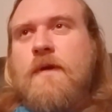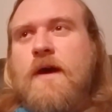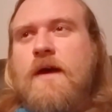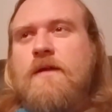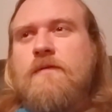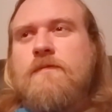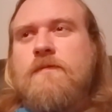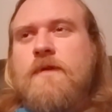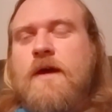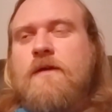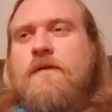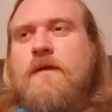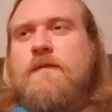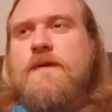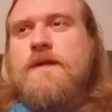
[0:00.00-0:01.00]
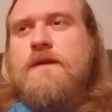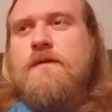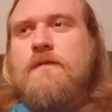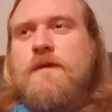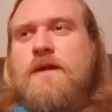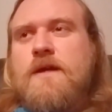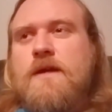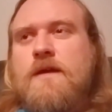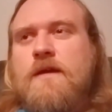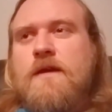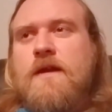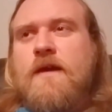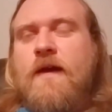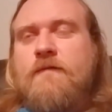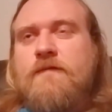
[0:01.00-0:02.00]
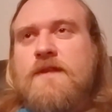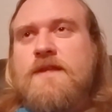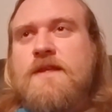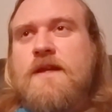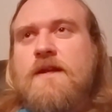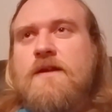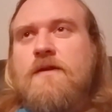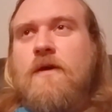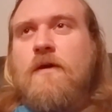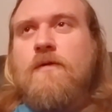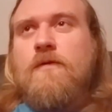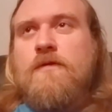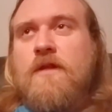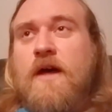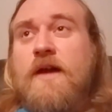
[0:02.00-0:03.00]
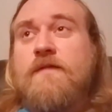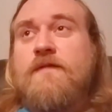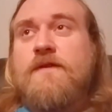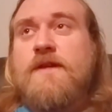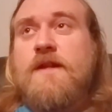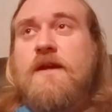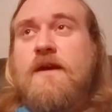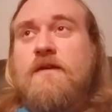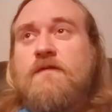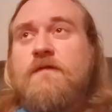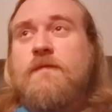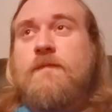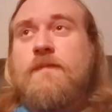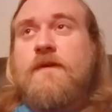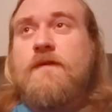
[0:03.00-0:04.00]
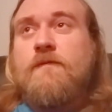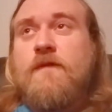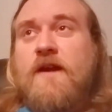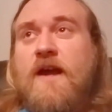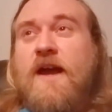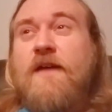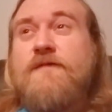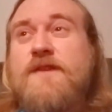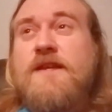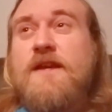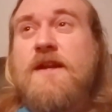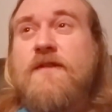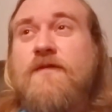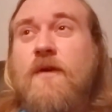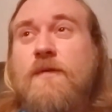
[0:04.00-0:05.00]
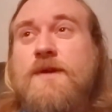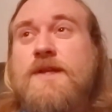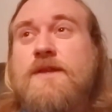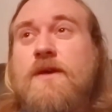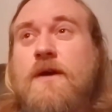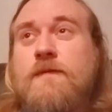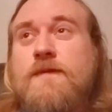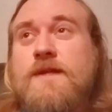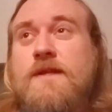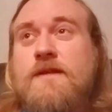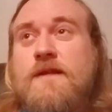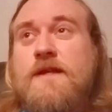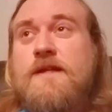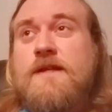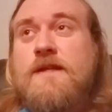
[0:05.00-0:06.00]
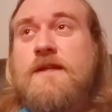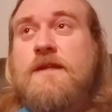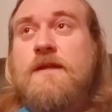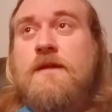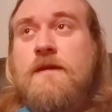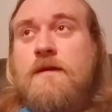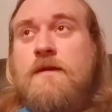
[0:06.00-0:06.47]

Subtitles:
don't always agree, and I haven't seen a whole lot of her stuff. But what I have seen, I've always thought was at least